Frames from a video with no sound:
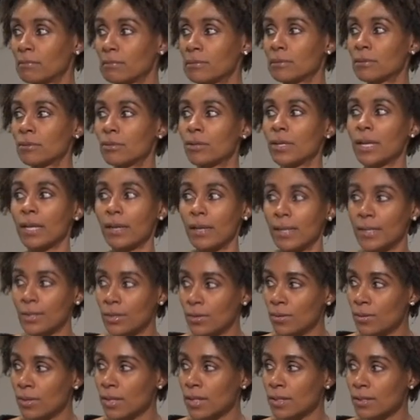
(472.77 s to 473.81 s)
can I
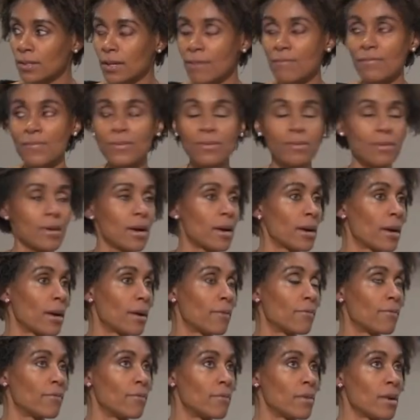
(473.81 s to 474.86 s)
do this? I'm
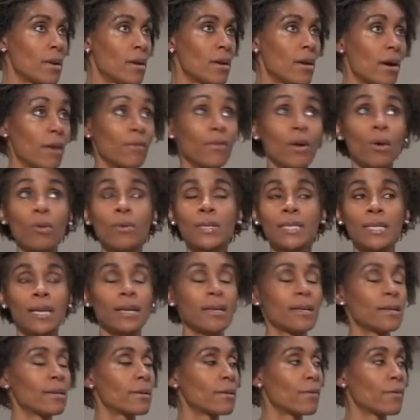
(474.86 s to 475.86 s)
I'm I've always had a